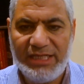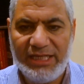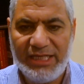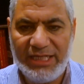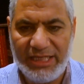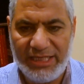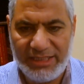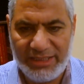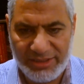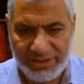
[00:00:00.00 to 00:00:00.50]

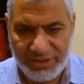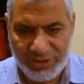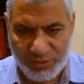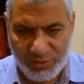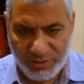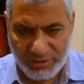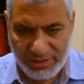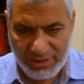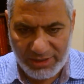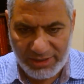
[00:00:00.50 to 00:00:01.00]
reading the
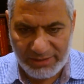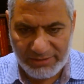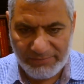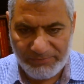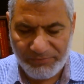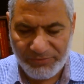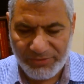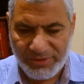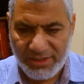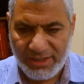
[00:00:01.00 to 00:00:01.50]

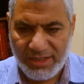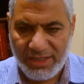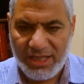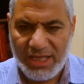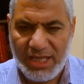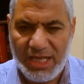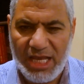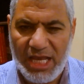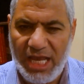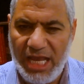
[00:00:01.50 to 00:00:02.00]
Quran,
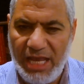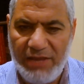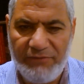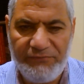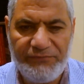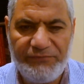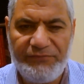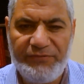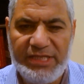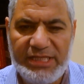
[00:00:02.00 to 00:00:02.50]

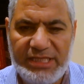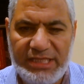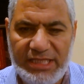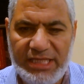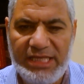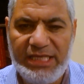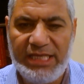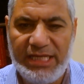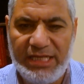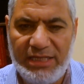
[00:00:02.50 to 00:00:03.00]

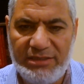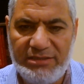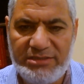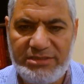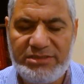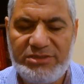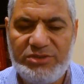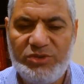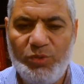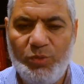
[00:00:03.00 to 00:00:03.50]
everything
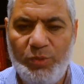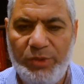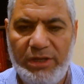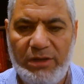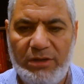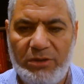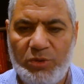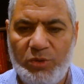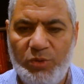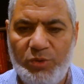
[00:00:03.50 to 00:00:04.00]
else, we
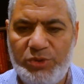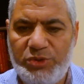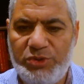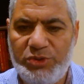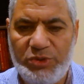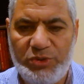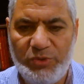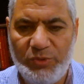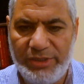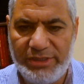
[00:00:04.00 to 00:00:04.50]
are going
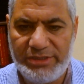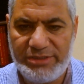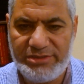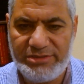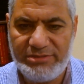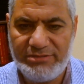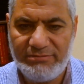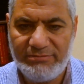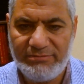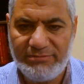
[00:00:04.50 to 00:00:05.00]
to do it.
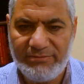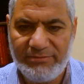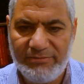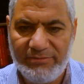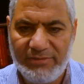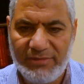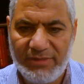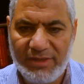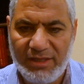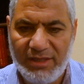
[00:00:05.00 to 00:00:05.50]

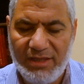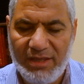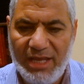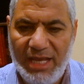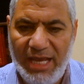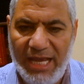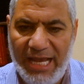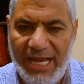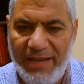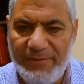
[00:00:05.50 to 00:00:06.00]

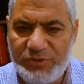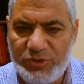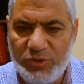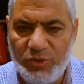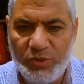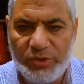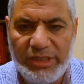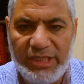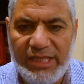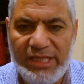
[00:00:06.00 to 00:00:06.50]

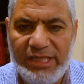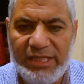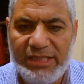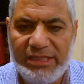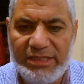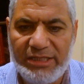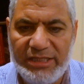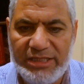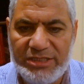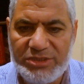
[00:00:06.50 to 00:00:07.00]
Absolutely,
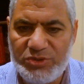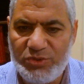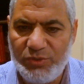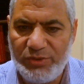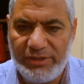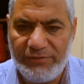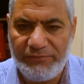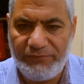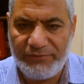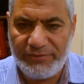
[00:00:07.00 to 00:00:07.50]
there is no
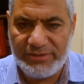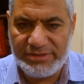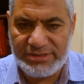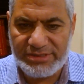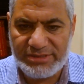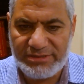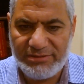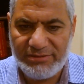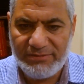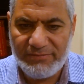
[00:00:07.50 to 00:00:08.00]

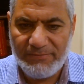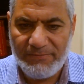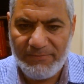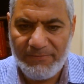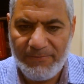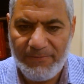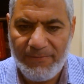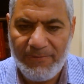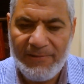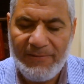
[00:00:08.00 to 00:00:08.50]
difference
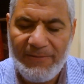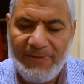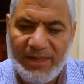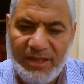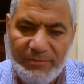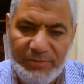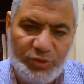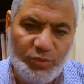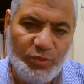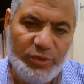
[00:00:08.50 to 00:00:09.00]

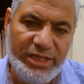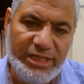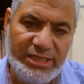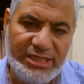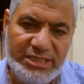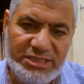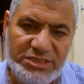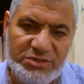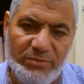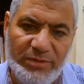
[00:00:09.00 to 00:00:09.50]
between
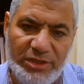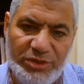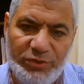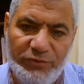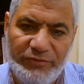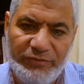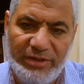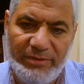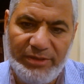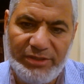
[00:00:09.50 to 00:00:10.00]
this month
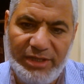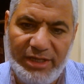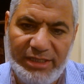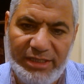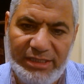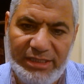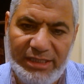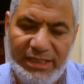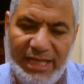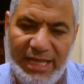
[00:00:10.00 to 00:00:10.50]
of
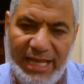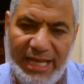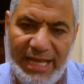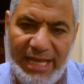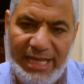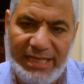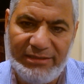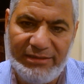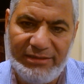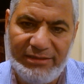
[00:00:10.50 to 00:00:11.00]
Ramadan
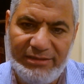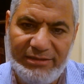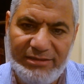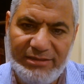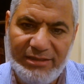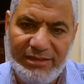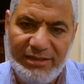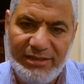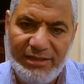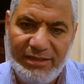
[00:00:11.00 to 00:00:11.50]
and
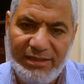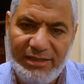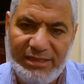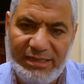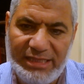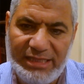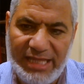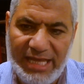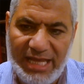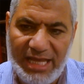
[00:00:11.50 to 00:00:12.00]

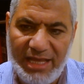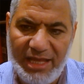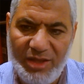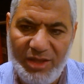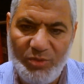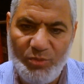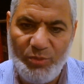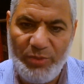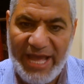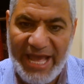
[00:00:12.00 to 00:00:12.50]
the
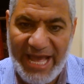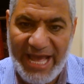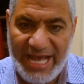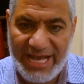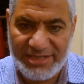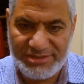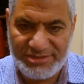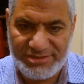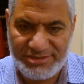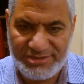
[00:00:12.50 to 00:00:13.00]

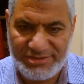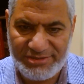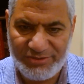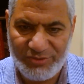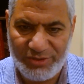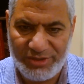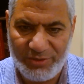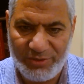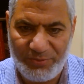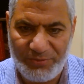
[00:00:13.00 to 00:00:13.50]
past
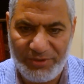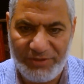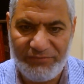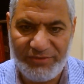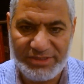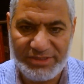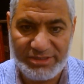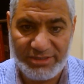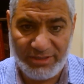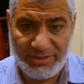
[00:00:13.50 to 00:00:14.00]
or the
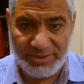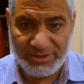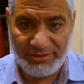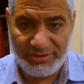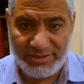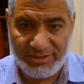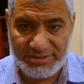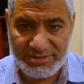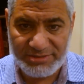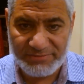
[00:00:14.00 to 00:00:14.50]
previous
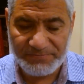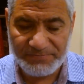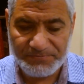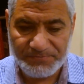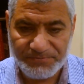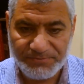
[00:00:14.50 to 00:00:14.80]
Ramadans,